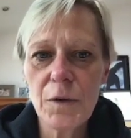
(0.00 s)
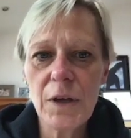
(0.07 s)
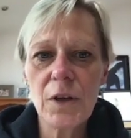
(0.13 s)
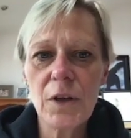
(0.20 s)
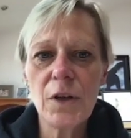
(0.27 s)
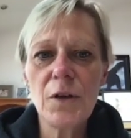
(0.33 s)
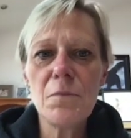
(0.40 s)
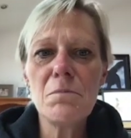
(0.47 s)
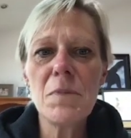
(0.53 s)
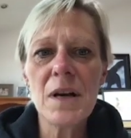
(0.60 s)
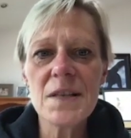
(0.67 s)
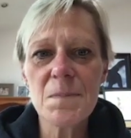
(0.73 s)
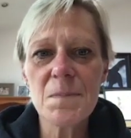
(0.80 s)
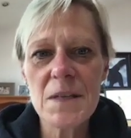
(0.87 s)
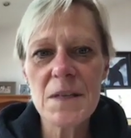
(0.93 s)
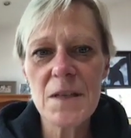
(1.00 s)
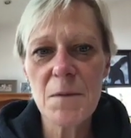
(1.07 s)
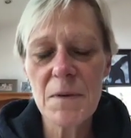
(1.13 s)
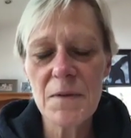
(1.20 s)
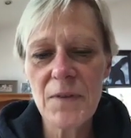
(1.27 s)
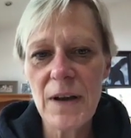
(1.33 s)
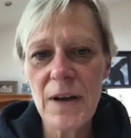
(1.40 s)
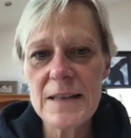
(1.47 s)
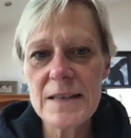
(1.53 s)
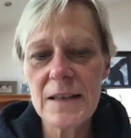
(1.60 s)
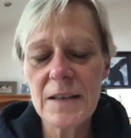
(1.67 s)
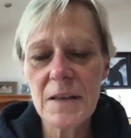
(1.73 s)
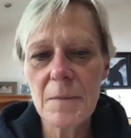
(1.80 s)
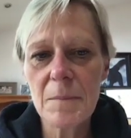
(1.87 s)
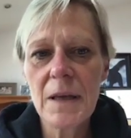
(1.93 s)
You know, you must be
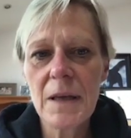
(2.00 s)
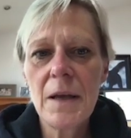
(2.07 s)
supervising them.